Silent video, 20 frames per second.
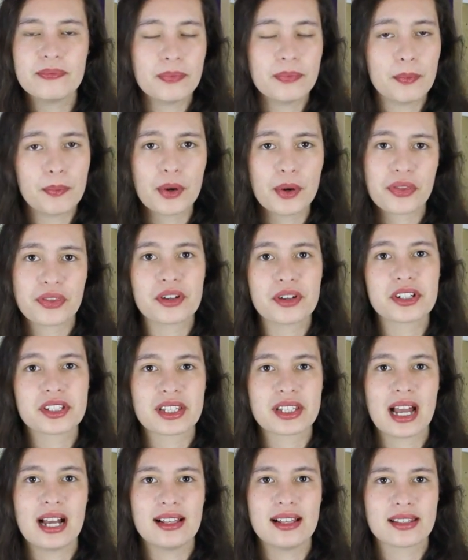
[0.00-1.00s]
both their
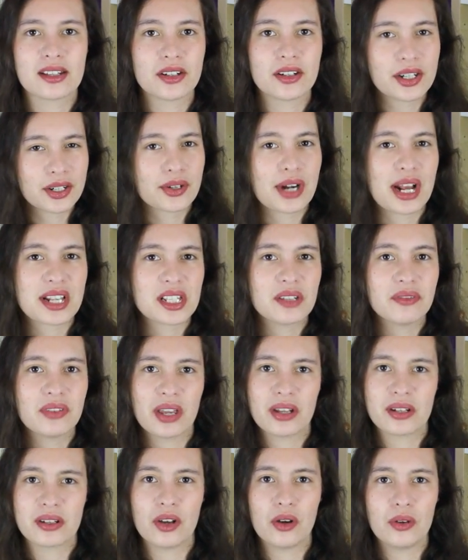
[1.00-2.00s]
styles are aggressive
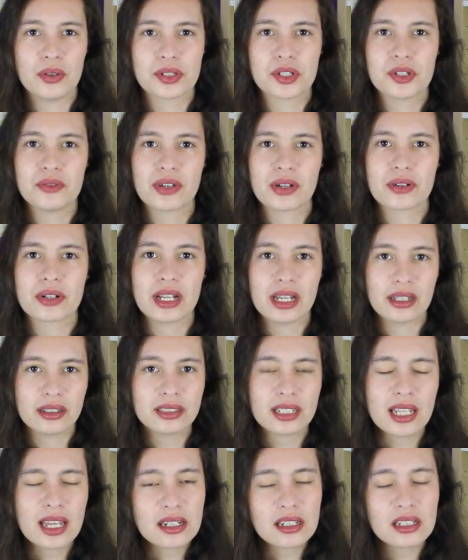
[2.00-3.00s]
yet also very
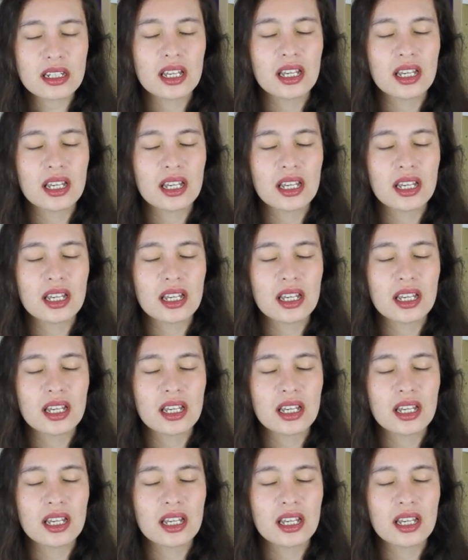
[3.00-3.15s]
elegant.